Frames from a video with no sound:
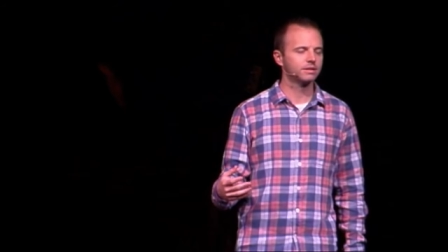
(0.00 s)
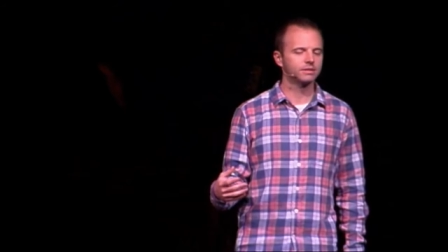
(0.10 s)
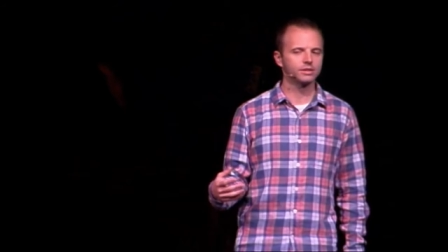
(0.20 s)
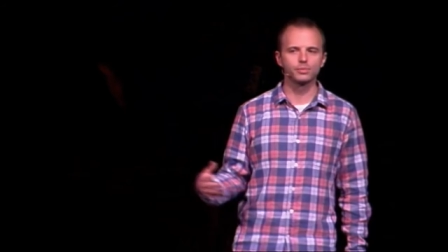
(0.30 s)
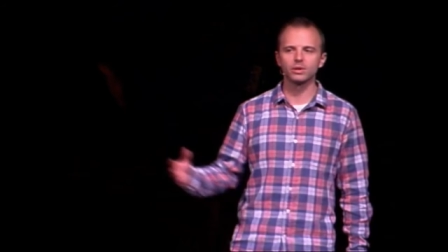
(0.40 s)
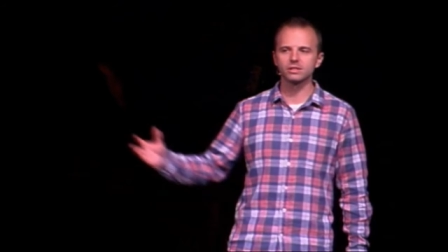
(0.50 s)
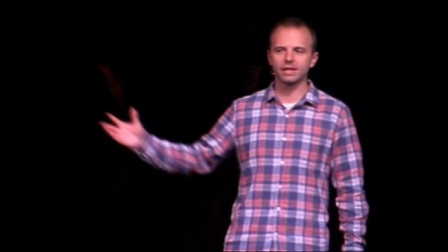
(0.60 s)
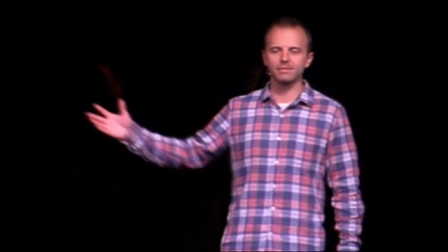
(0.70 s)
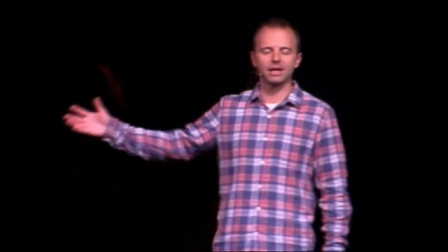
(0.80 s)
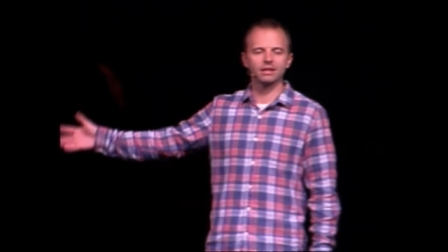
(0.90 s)
The Spurs
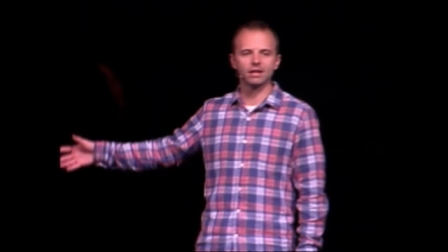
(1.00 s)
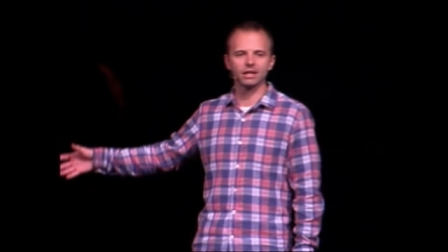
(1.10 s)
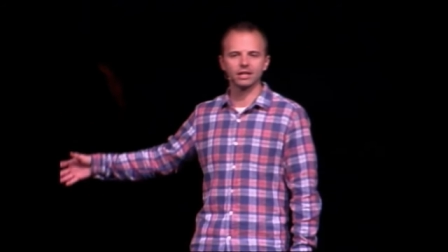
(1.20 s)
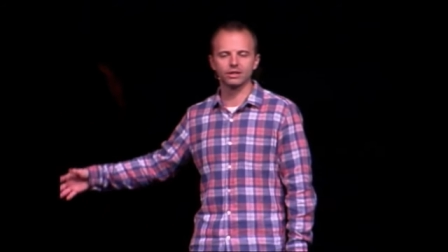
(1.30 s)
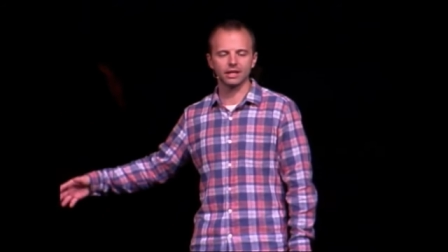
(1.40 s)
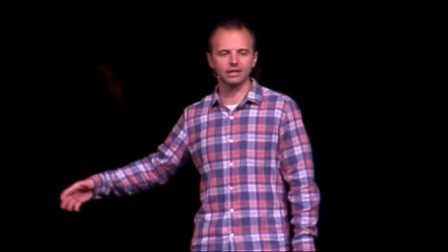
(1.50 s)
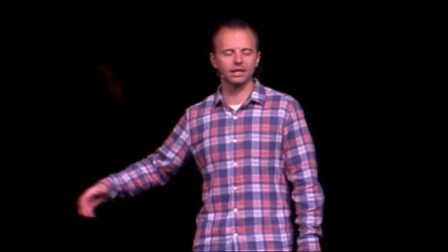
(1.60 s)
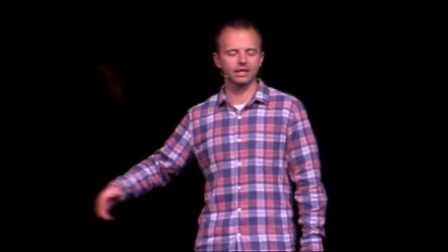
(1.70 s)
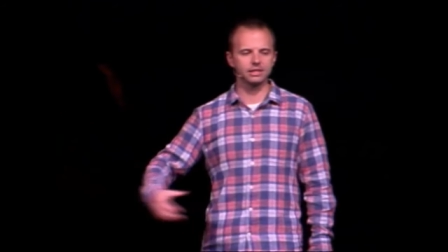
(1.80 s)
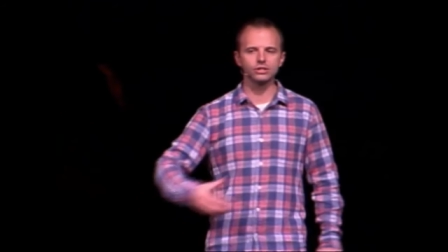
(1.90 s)
game not long ago, and they
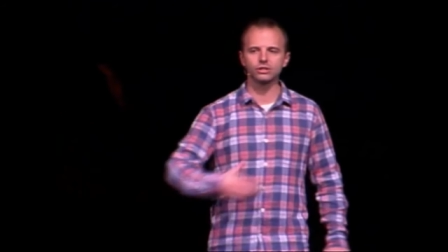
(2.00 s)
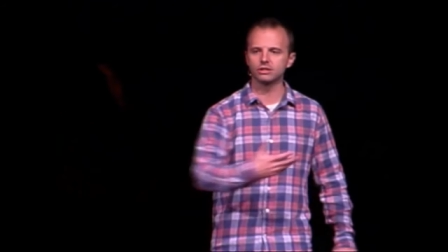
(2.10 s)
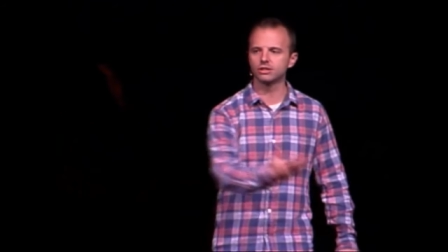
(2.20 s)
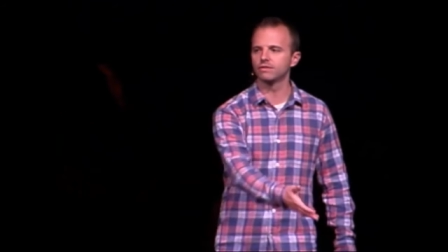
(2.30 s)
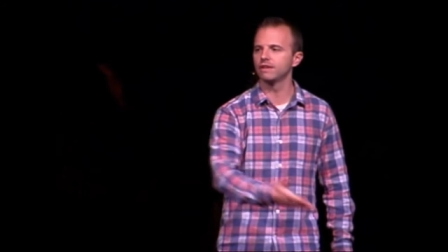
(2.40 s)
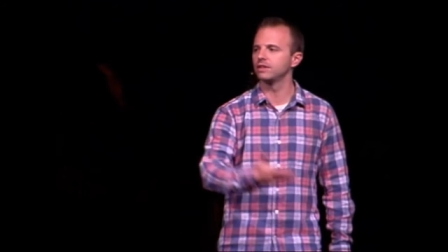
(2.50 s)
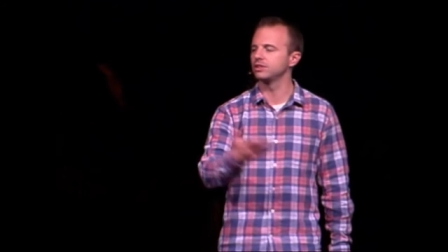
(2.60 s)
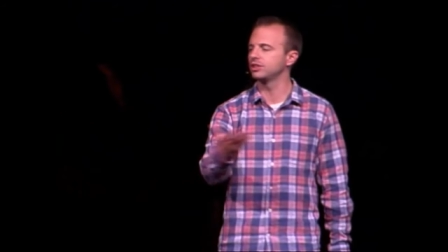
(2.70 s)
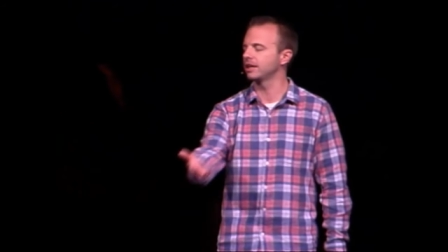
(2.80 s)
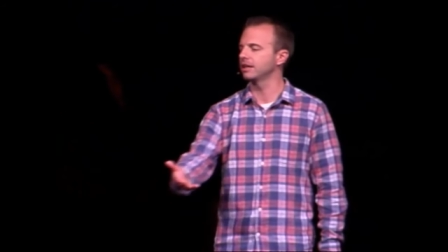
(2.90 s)
laid t shirts over every
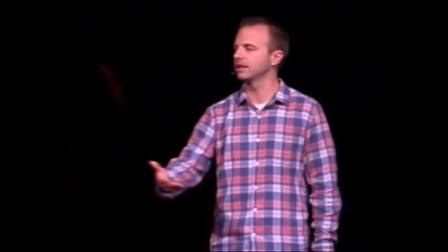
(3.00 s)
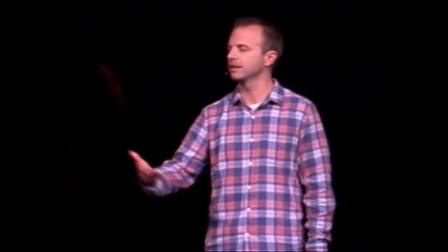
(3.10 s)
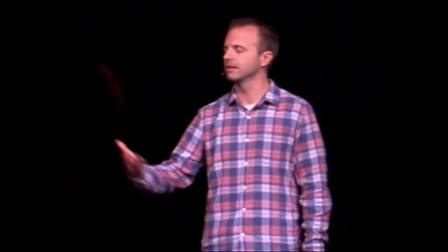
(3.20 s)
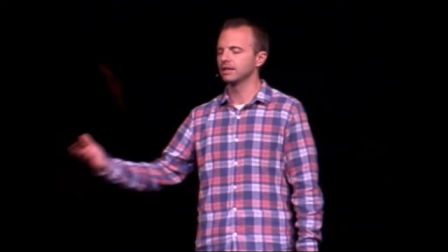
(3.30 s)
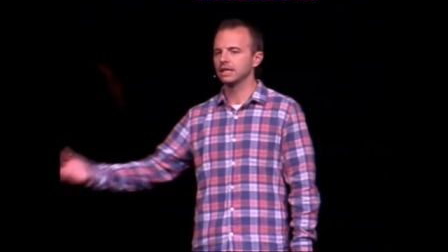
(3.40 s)
chair, you know?